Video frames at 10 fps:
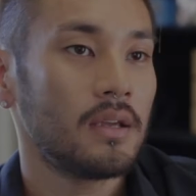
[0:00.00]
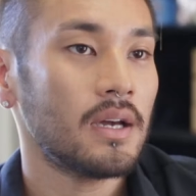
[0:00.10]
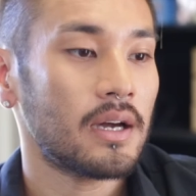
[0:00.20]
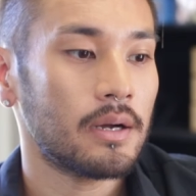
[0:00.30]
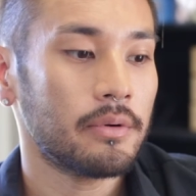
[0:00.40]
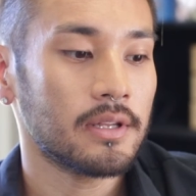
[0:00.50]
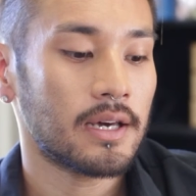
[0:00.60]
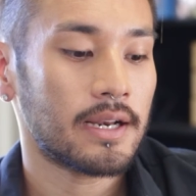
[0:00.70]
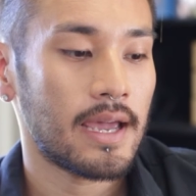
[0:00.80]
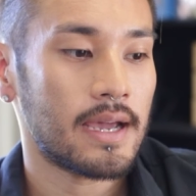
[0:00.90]
Yeah, I wear a
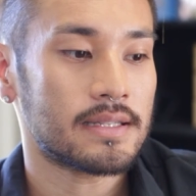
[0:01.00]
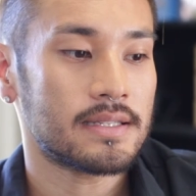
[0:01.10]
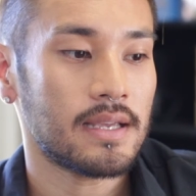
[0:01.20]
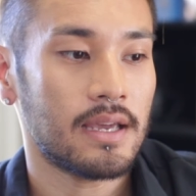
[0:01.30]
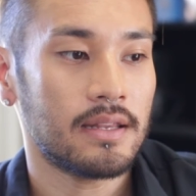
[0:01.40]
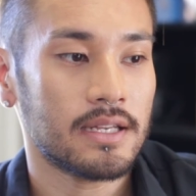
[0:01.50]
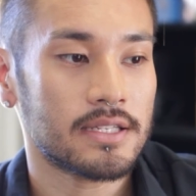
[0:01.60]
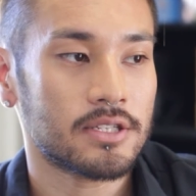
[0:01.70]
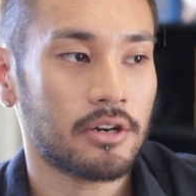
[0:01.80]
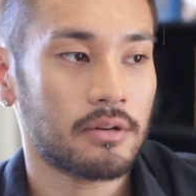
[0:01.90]
lot of hats, and that
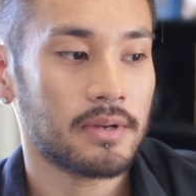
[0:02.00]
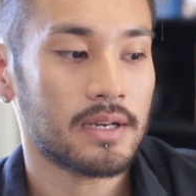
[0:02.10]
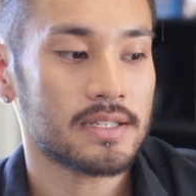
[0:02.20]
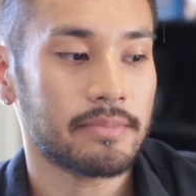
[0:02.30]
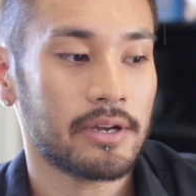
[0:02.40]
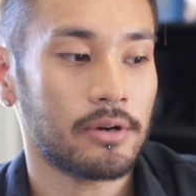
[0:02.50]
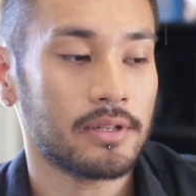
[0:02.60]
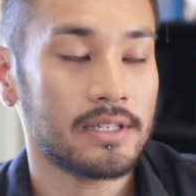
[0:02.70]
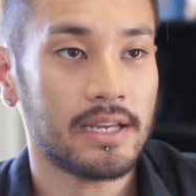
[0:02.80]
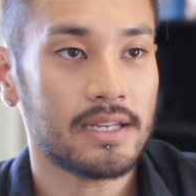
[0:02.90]
started because in my
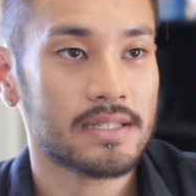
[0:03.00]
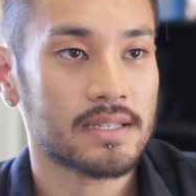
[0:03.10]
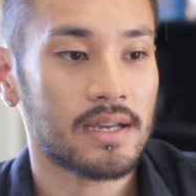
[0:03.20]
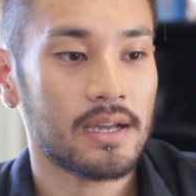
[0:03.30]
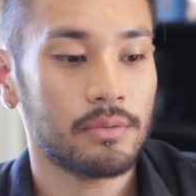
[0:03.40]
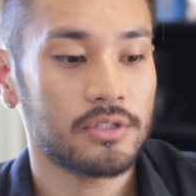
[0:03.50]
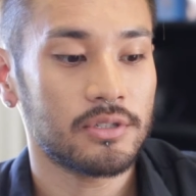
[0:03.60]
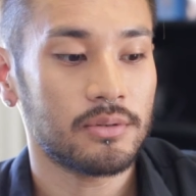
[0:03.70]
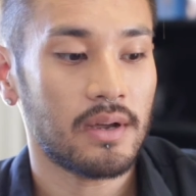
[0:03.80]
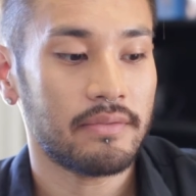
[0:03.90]
early days, I would
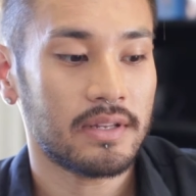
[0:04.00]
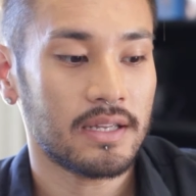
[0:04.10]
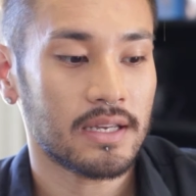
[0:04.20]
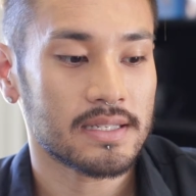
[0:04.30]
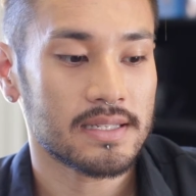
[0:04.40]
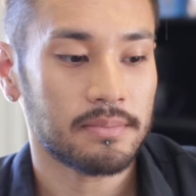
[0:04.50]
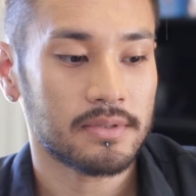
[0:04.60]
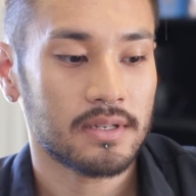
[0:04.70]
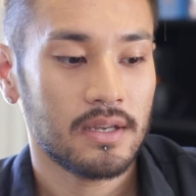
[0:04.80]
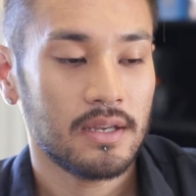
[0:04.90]
do everything
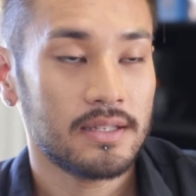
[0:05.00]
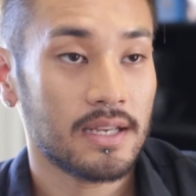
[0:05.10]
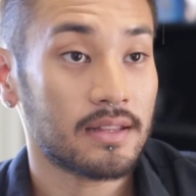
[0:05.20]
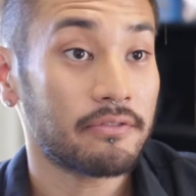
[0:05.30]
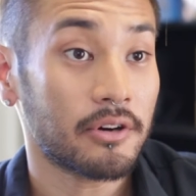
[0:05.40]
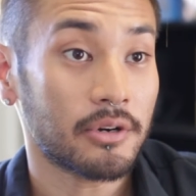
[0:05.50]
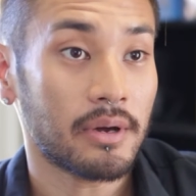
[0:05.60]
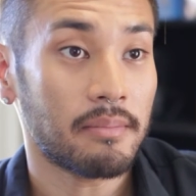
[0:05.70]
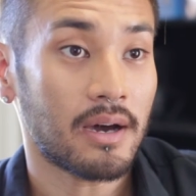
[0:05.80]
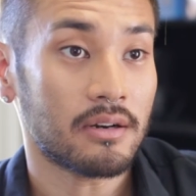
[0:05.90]
except take the photo
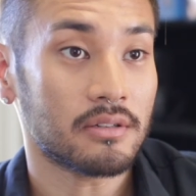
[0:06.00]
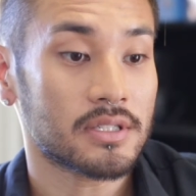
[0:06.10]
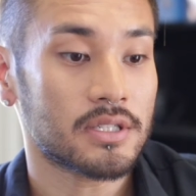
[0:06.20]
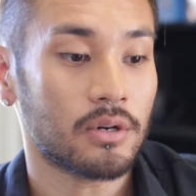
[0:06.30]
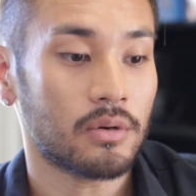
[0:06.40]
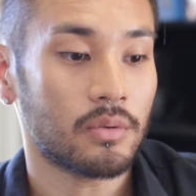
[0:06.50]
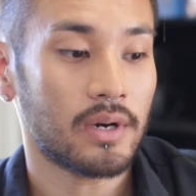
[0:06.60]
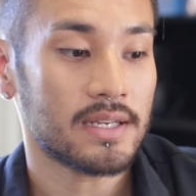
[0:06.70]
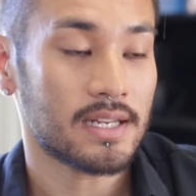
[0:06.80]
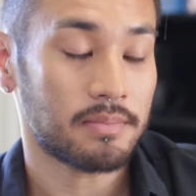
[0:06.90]
and model. So
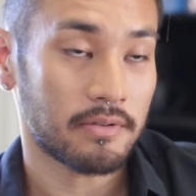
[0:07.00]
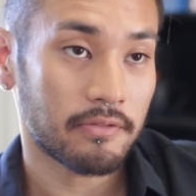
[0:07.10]
when I set up a